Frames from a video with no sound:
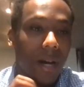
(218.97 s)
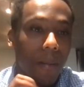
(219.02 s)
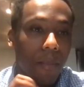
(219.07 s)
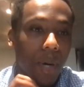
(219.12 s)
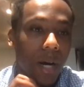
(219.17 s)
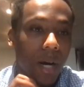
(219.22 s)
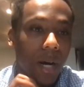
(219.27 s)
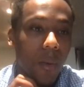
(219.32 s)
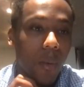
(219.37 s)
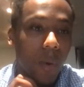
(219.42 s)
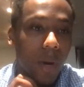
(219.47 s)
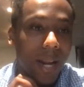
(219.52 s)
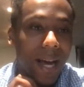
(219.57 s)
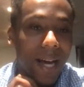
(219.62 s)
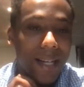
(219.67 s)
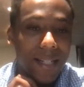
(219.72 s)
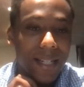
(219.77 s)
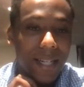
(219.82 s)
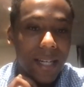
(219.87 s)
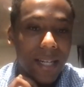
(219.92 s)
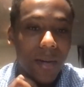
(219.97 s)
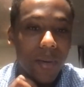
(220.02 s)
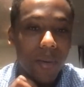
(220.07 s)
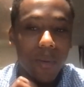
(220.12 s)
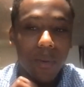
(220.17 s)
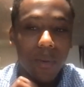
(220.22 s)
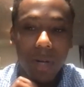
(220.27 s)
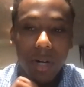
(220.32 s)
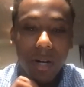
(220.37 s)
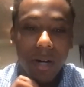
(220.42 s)
But what I did
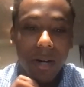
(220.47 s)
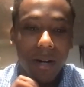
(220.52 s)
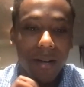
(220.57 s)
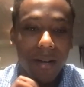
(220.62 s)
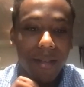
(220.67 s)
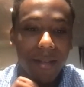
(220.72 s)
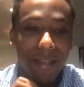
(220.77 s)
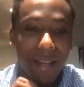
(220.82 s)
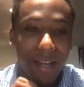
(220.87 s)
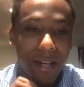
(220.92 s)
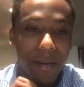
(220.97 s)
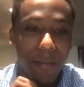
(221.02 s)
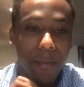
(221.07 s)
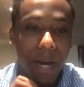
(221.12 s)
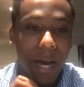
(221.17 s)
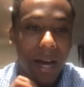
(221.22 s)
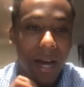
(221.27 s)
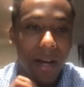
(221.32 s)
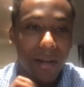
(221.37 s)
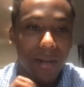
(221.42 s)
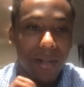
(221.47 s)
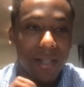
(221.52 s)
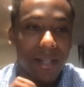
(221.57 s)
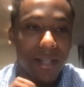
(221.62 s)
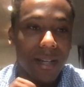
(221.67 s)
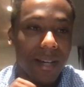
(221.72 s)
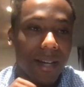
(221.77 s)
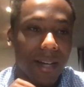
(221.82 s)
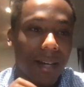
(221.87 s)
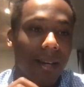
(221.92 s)
were think about
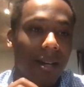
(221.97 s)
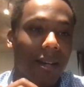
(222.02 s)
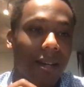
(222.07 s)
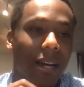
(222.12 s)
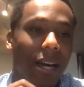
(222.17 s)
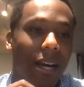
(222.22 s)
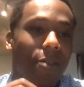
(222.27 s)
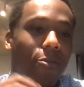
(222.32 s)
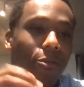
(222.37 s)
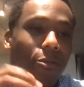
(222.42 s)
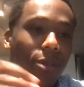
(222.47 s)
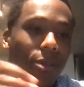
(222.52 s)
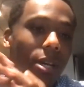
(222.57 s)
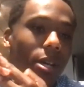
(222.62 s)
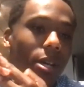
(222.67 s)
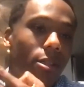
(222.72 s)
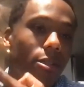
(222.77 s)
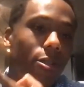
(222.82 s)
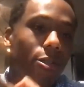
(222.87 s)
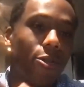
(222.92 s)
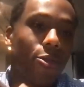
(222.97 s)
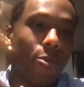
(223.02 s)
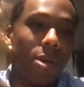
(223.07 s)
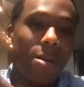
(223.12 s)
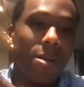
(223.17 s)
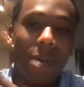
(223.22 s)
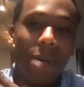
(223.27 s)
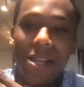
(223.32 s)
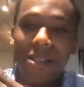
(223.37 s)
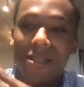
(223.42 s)
kind of
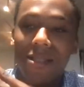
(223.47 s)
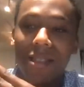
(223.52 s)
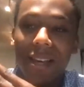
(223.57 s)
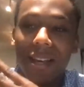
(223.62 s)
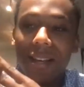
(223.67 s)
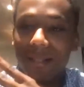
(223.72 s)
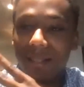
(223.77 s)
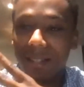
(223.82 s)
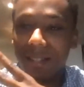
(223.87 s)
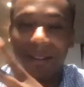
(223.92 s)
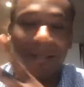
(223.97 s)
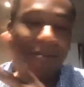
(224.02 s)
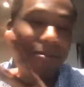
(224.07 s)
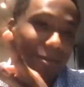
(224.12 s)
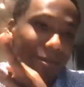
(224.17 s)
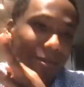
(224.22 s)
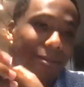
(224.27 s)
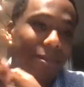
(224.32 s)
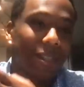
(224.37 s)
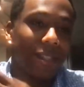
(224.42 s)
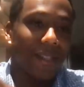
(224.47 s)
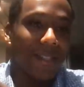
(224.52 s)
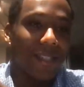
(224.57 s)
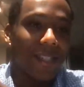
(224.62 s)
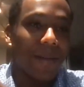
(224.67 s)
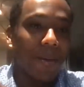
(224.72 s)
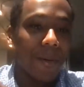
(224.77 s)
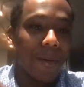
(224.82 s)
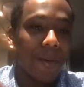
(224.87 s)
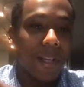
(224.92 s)
three main things that are
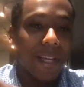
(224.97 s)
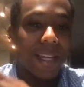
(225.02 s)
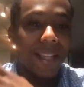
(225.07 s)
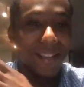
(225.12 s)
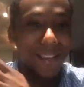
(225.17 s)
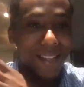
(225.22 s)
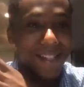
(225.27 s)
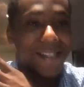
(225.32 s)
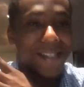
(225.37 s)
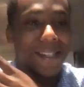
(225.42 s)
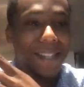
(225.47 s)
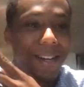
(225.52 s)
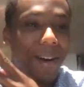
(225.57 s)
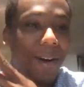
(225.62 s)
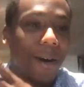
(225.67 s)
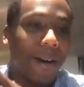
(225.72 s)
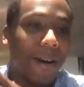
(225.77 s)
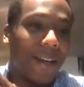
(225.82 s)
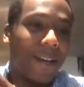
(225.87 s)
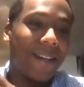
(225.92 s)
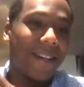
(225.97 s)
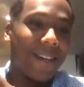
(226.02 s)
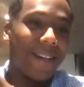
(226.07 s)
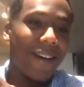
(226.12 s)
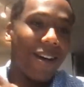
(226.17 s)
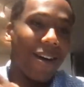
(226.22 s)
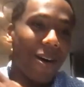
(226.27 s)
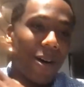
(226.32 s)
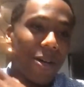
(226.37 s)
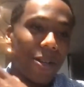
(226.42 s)
similarly listed on
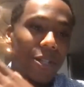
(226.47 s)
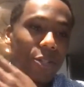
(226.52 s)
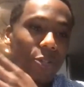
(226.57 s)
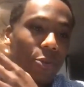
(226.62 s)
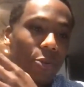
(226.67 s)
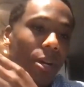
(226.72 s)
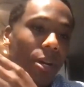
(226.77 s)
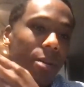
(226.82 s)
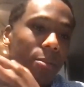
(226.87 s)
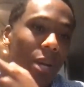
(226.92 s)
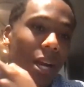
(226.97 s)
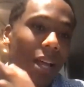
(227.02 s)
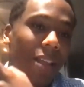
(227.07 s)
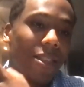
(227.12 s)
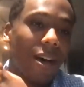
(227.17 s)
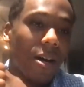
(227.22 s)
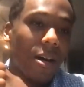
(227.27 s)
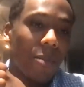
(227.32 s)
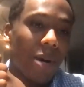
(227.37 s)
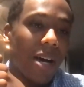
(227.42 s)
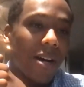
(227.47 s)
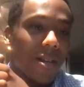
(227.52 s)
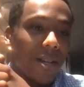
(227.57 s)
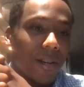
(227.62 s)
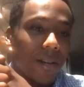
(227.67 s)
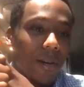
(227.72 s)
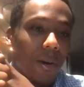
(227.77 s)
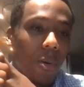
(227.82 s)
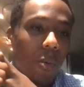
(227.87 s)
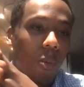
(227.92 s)
the screen. But I thought about,
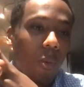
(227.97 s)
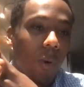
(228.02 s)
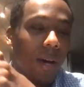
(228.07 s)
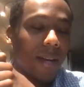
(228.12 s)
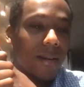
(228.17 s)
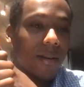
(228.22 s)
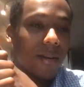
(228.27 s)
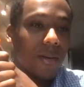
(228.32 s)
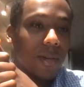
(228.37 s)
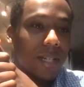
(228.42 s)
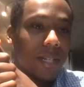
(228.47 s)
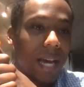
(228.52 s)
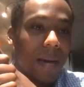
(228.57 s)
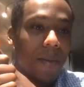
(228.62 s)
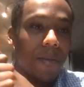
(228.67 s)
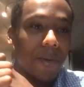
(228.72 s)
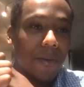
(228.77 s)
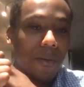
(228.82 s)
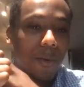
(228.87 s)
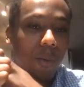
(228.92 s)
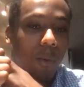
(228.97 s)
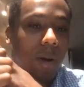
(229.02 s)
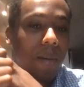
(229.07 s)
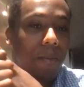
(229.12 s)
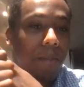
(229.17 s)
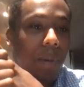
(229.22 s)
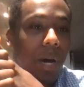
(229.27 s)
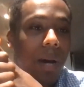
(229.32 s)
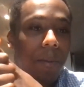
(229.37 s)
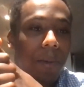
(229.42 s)

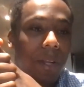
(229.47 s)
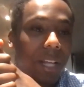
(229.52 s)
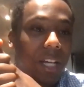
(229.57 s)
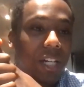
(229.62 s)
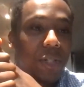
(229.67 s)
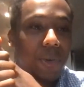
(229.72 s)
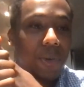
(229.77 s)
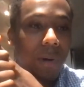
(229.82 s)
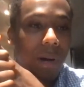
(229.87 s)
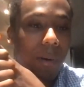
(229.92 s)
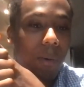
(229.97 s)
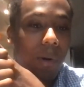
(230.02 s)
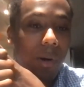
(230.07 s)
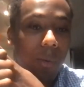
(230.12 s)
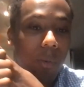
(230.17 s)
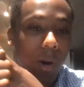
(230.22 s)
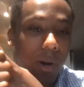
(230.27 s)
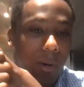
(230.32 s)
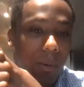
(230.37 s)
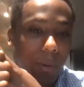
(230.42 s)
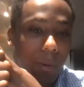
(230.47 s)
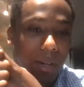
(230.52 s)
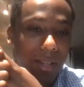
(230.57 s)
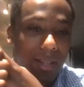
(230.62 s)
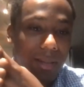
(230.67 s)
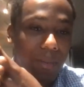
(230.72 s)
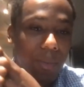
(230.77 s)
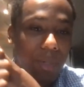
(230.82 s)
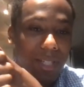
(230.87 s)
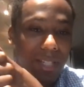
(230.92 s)
what population do I want to work
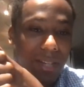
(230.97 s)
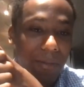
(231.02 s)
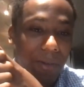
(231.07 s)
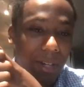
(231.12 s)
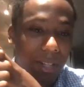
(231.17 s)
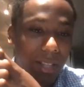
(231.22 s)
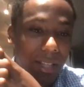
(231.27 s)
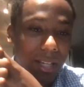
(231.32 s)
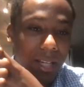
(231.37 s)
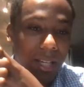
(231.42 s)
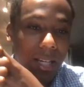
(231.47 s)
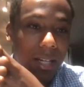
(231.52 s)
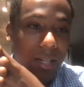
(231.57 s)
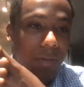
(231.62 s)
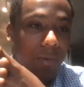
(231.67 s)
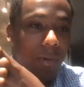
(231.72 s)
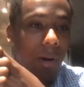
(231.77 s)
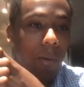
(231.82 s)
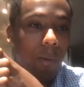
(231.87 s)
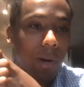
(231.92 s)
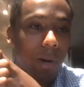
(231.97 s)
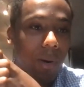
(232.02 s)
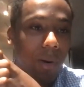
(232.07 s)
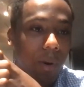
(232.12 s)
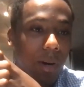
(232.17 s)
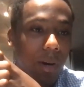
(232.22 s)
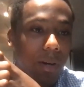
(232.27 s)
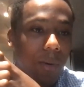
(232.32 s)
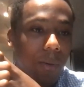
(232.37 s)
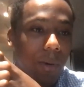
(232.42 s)
with specifically? Do I want to
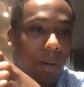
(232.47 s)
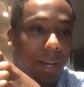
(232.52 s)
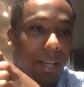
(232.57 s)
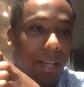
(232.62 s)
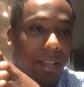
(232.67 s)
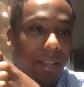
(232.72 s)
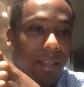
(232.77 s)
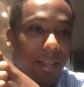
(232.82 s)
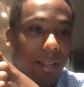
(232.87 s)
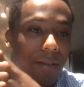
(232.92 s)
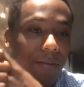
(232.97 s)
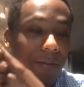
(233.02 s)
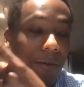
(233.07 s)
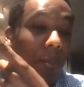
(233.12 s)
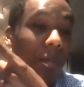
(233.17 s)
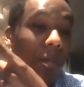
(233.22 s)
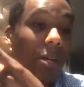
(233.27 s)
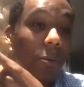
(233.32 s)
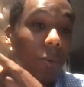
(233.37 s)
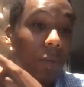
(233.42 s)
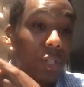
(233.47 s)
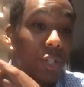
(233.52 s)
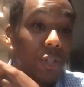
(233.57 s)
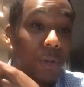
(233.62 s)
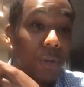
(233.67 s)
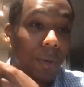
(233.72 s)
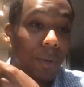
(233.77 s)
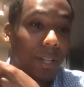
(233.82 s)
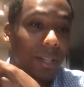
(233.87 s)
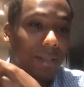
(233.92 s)
work with, for me, it was
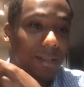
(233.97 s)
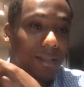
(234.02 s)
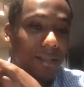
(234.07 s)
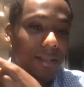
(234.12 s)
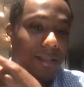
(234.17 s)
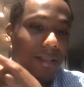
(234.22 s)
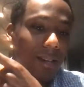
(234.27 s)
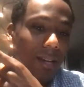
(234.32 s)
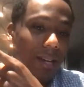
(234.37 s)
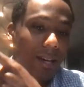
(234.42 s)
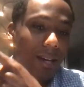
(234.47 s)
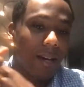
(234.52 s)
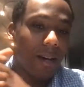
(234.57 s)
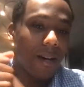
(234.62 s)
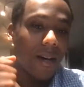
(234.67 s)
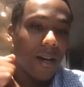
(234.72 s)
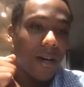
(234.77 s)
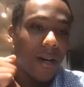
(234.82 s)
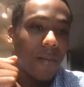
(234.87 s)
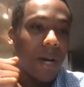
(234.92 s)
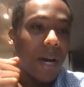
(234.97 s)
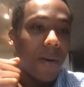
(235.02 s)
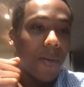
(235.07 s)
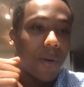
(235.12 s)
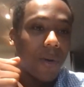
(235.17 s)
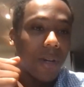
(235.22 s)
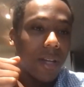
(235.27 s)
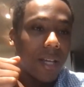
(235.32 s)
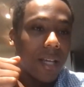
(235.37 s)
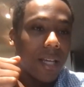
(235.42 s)
students. I
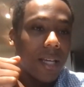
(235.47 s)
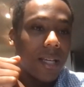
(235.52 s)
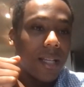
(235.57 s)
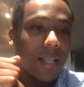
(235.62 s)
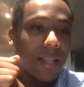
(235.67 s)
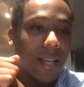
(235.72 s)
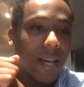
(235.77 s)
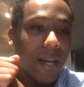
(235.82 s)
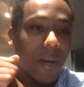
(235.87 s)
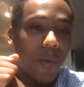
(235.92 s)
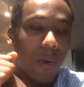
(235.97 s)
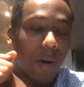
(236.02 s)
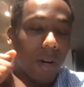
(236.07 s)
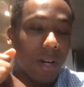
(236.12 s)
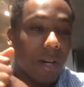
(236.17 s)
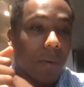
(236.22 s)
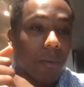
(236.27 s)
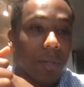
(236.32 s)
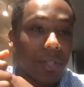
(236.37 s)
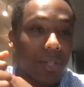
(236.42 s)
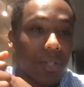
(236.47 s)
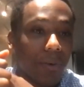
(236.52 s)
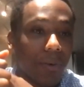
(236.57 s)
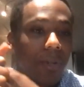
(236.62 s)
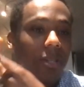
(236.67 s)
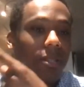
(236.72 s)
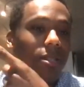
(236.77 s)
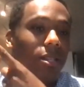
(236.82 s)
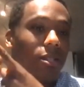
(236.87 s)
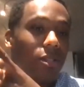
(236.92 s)
really like working with
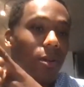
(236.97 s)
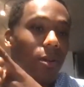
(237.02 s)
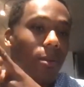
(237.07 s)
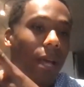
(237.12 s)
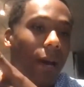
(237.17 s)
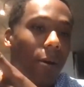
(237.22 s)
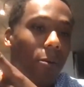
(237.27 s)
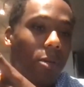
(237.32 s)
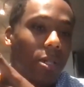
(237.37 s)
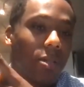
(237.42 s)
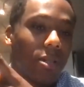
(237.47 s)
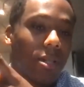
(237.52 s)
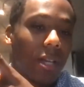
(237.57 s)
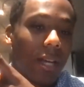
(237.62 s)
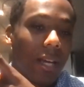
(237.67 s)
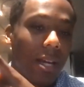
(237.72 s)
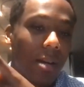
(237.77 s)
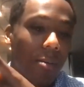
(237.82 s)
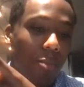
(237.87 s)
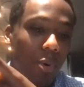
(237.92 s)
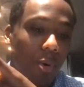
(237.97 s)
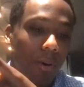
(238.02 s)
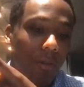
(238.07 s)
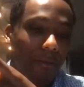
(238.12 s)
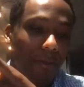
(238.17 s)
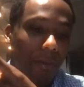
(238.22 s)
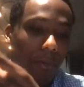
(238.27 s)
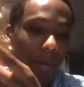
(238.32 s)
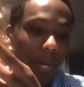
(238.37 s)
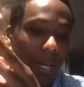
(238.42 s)
students. And so that was
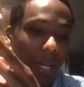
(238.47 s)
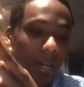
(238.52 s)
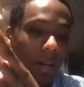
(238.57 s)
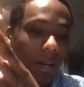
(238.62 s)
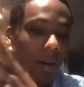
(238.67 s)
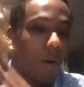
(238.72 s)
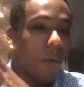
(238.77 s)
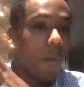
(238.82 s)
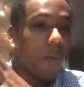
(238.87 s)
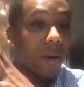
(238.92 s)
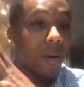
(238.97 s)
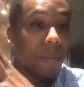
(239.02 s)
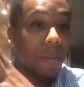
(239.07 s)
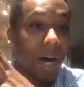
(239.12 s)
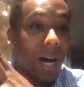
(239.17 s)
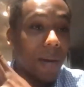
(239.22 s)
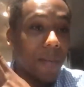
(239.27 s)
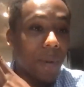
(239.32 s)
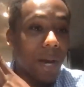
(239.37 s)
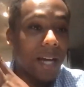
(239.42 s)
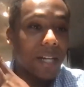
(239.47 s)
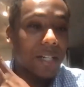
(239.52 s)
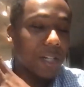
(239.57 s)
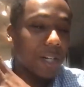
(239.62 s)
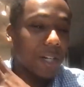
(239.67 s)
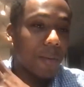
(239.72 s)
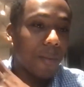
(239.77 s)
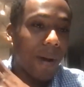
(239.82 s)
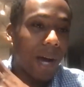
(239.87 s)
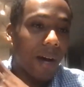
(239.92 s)
important for me. What am I
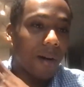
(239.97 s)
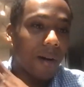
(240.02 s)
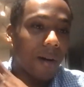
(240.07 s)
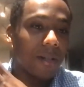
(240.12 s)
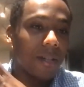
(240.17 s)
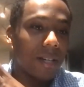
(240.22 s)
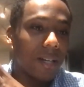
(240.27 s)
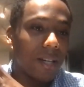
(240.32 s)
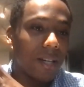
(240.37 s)
passionate about?